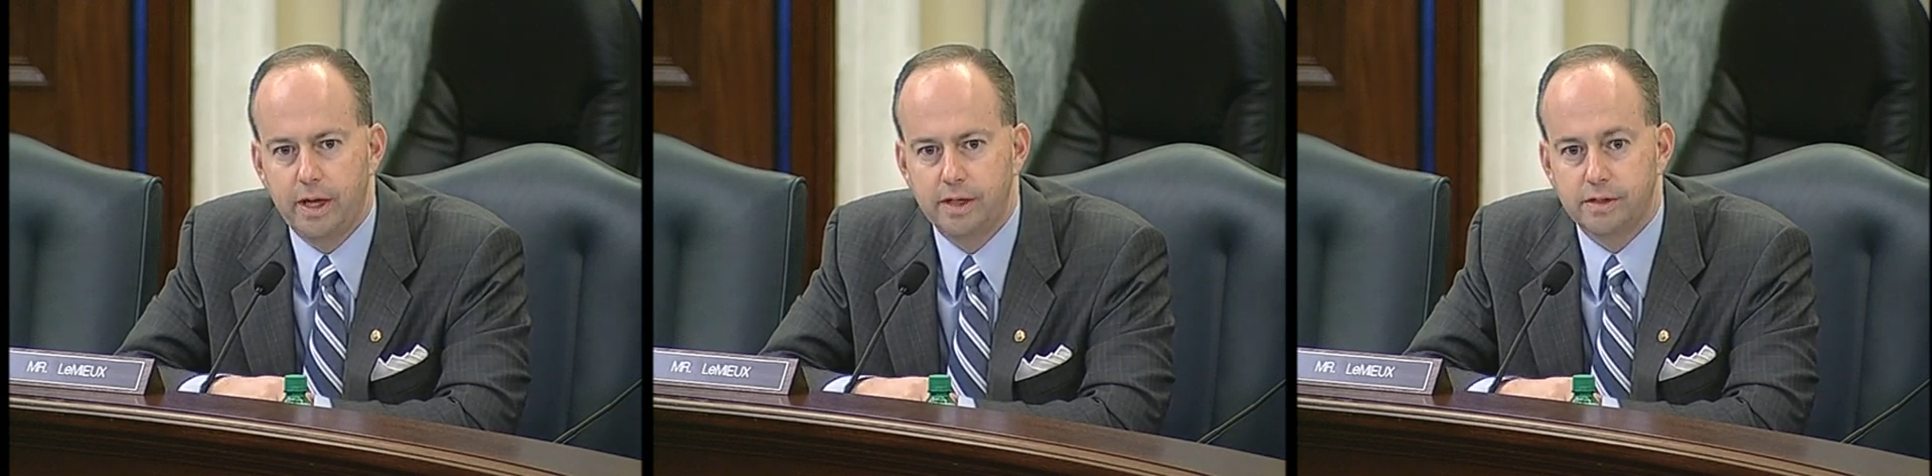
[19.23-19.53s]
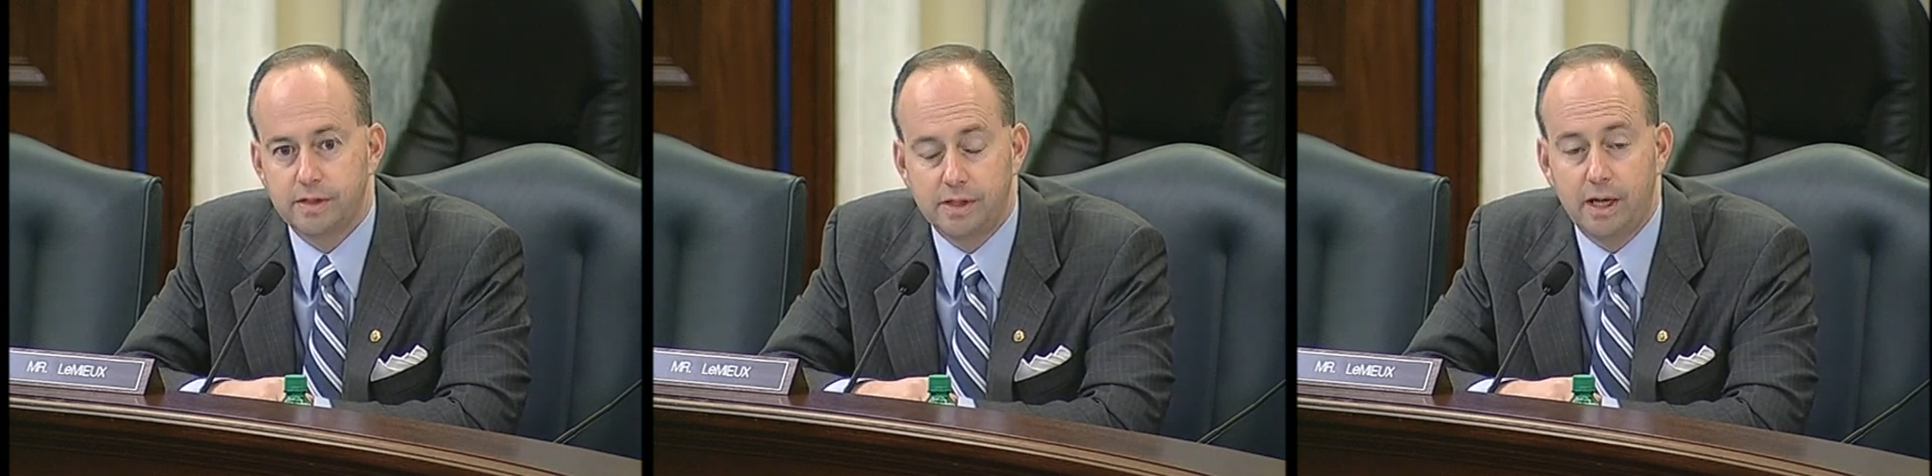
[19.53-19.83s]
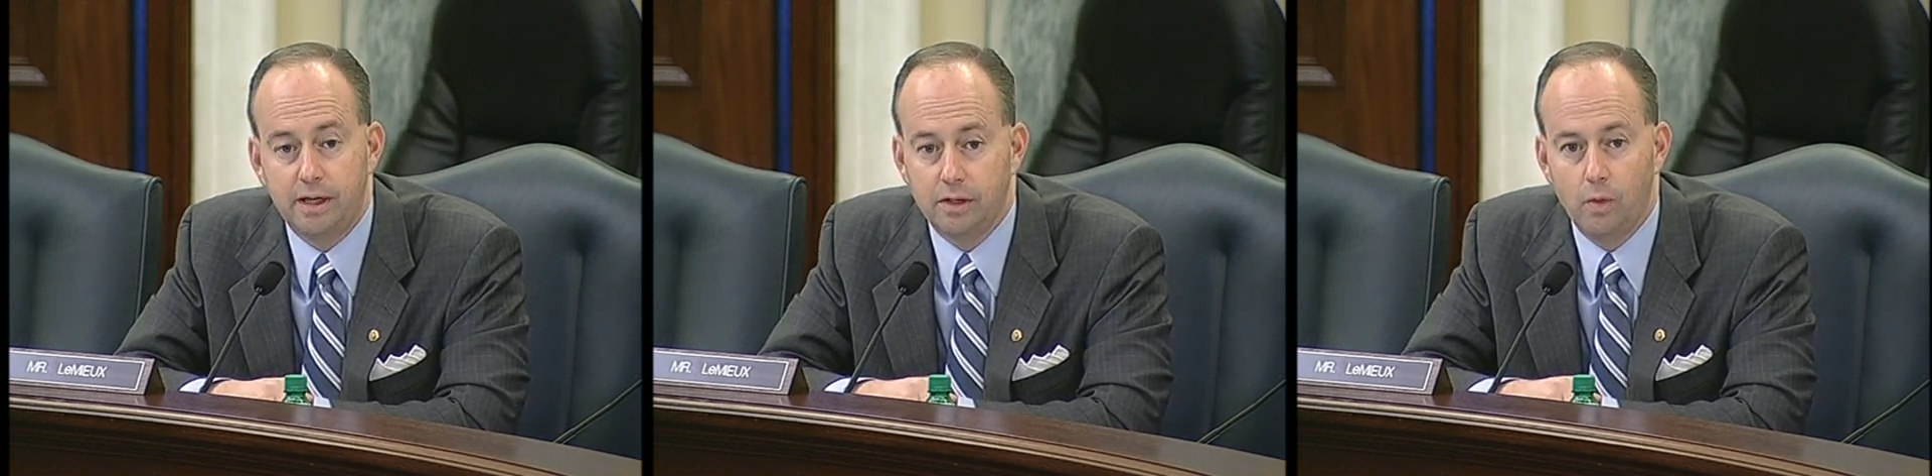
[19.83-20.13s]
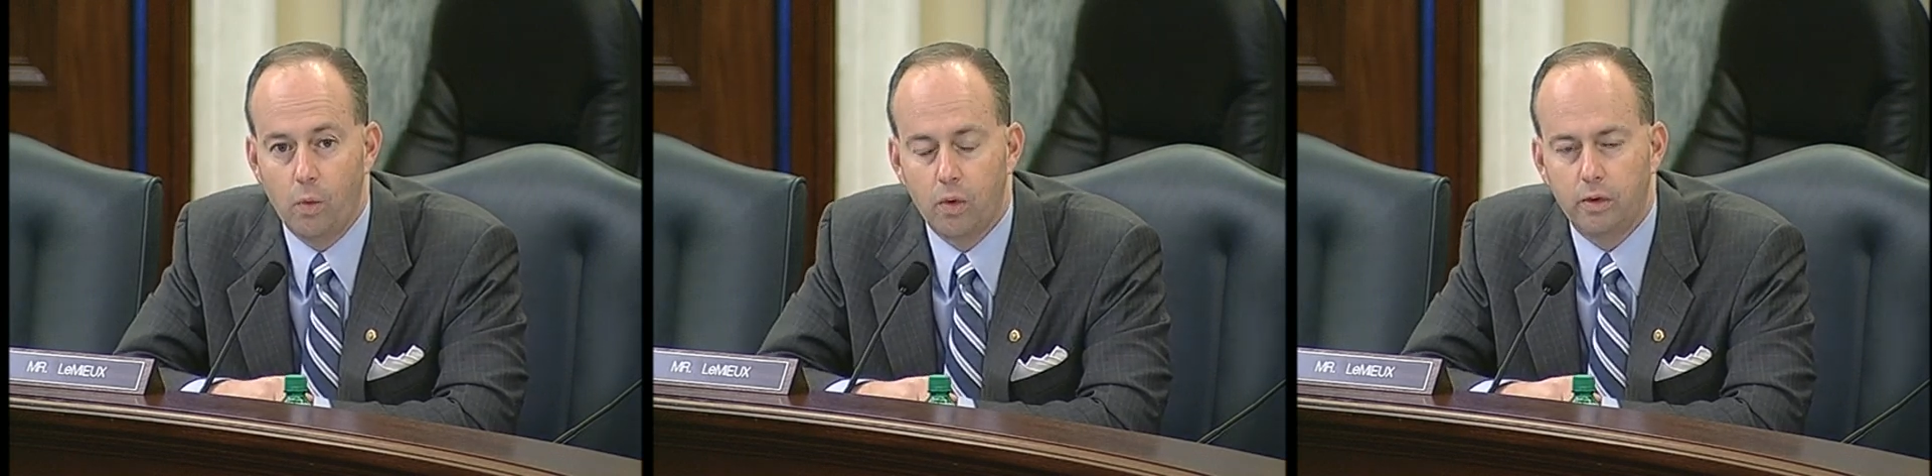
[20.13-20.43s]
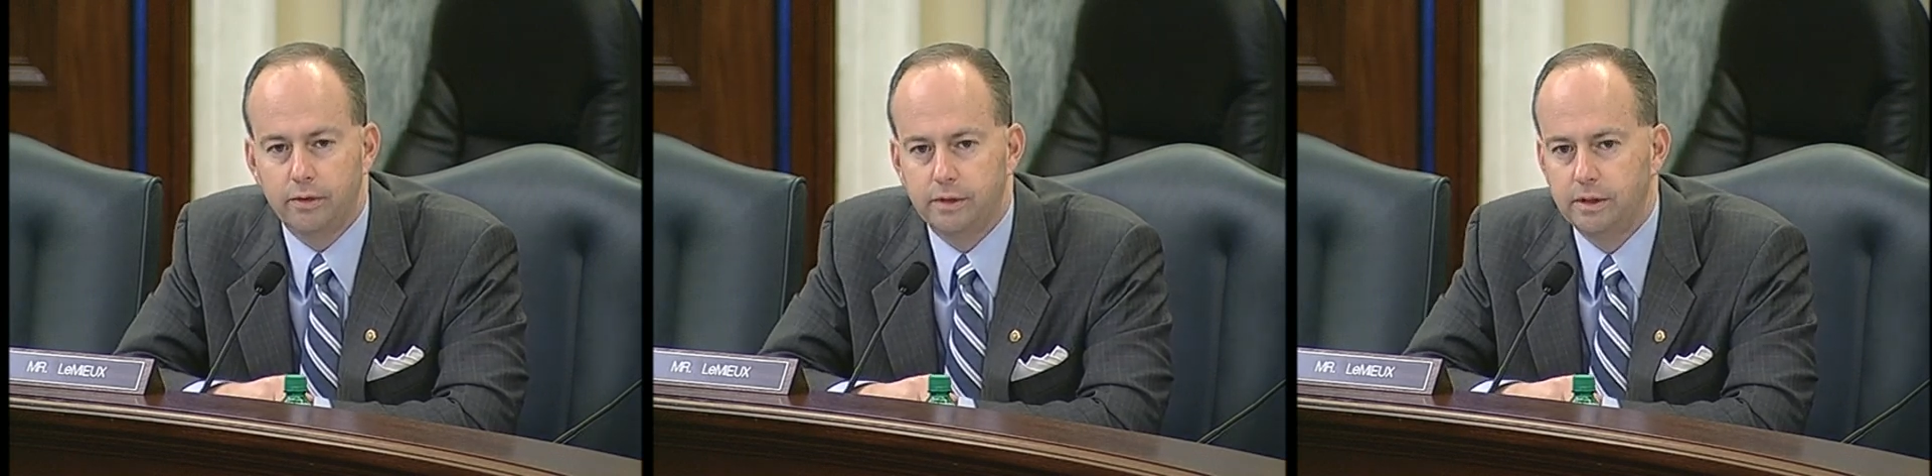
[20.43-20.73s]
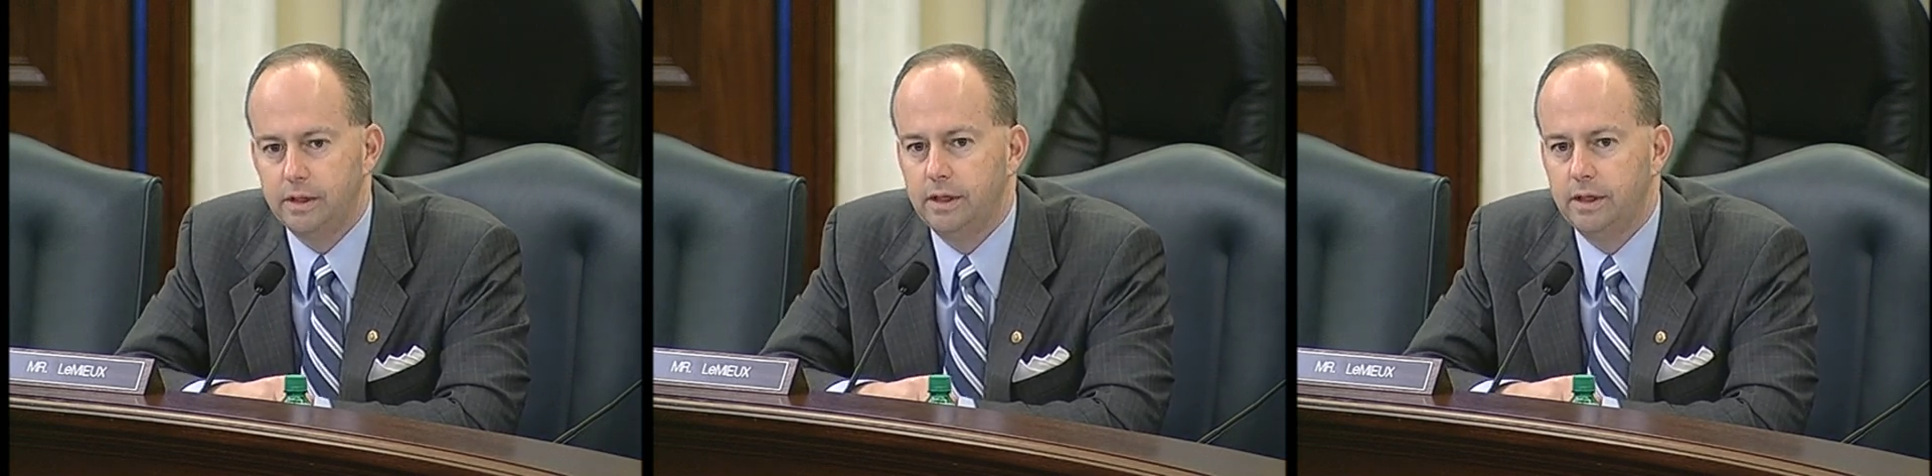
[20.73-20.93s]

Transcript: as a state in the world.